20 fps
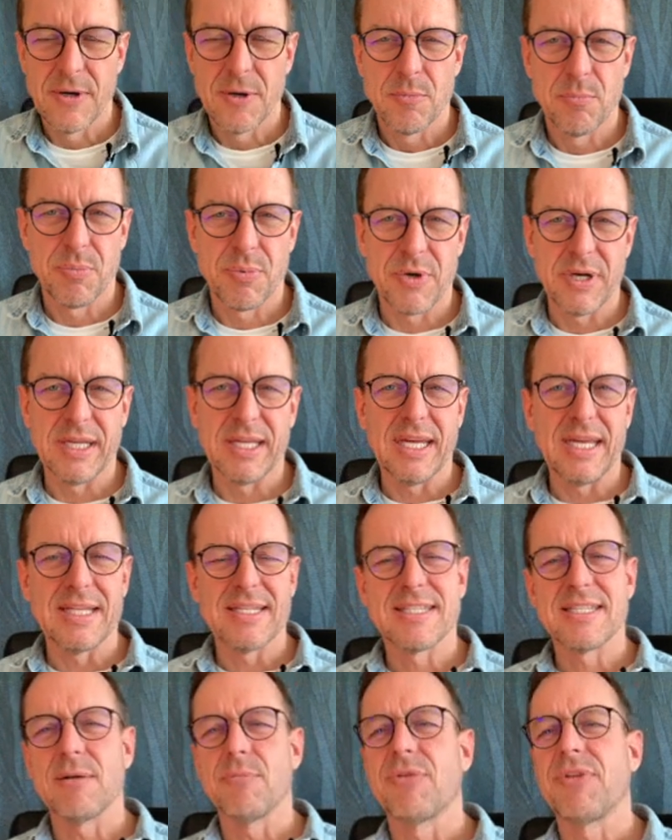bring in
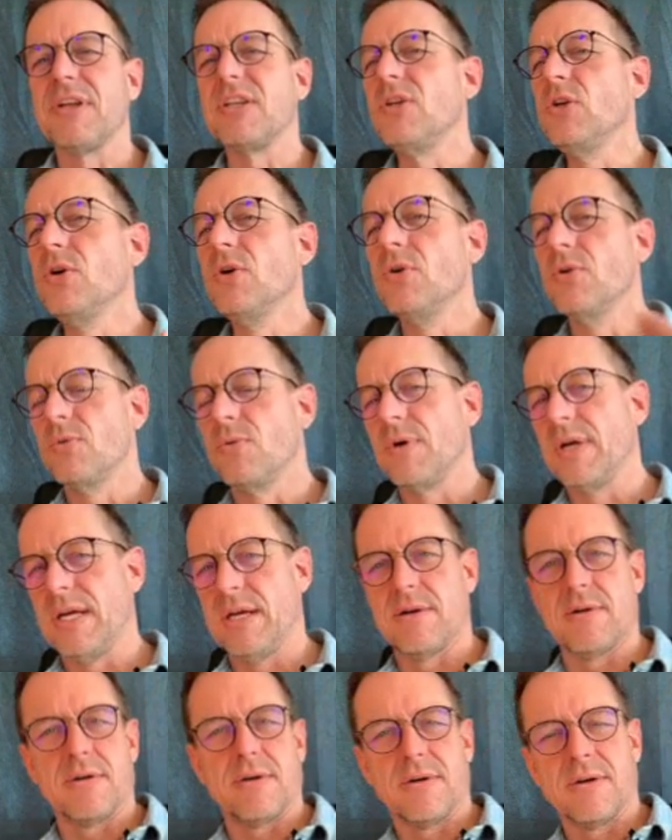something new
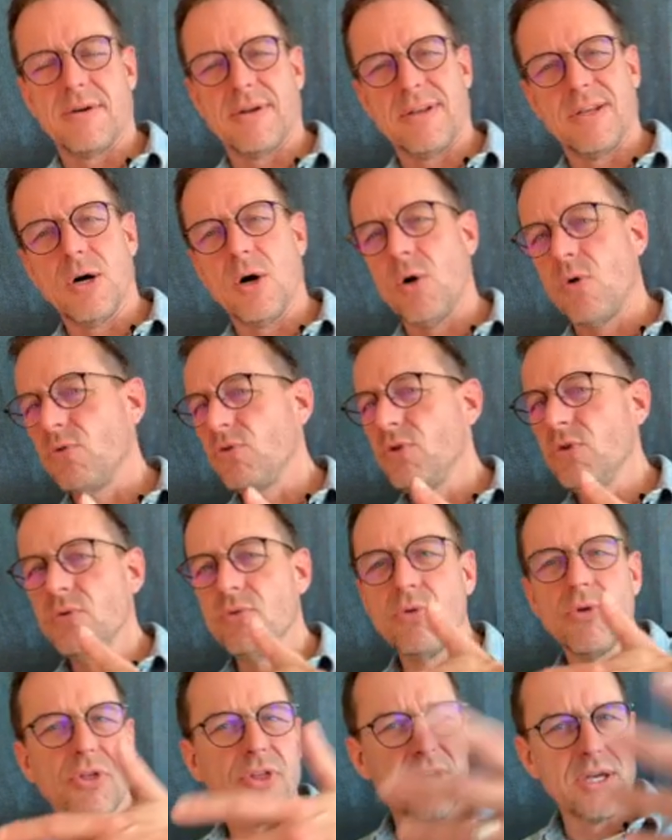here. No
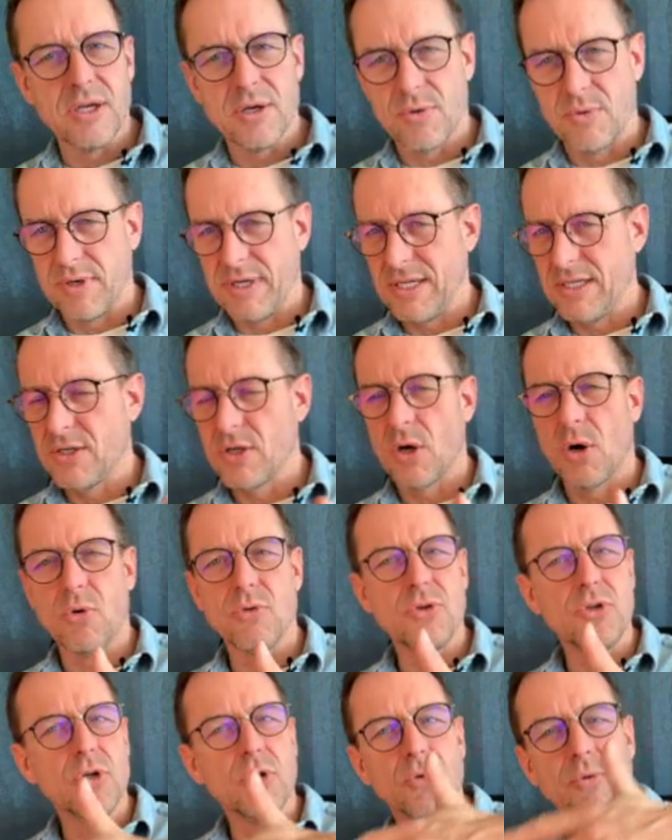new theory, no
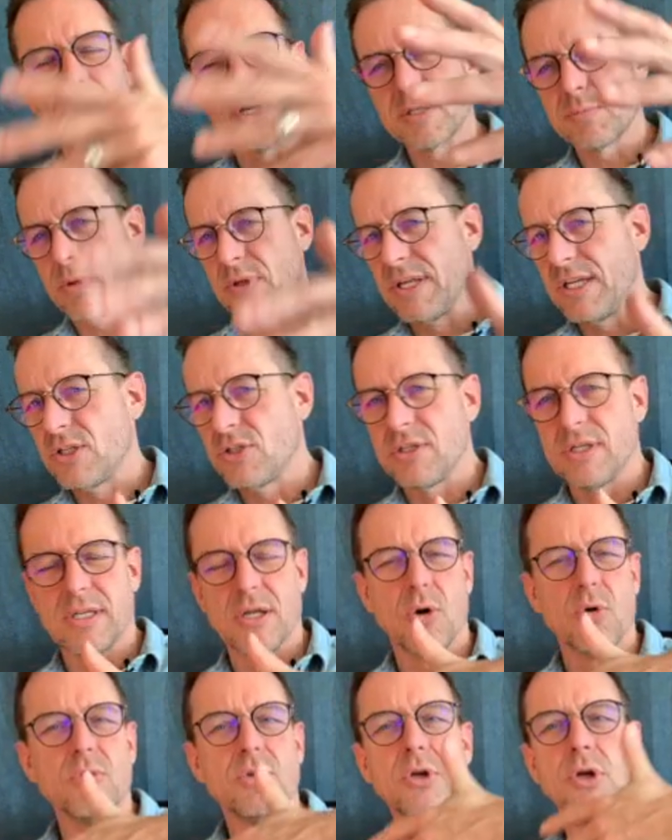new explanation,
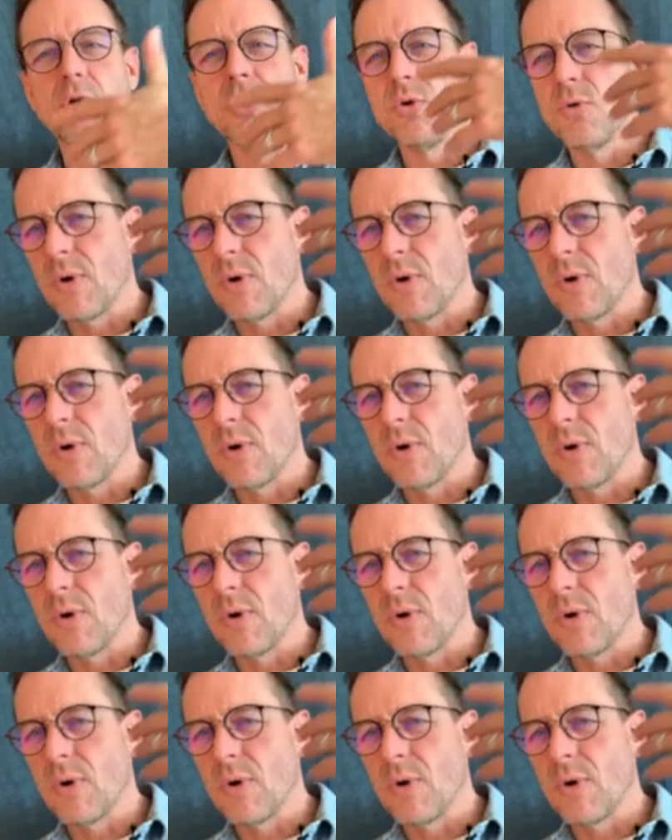no new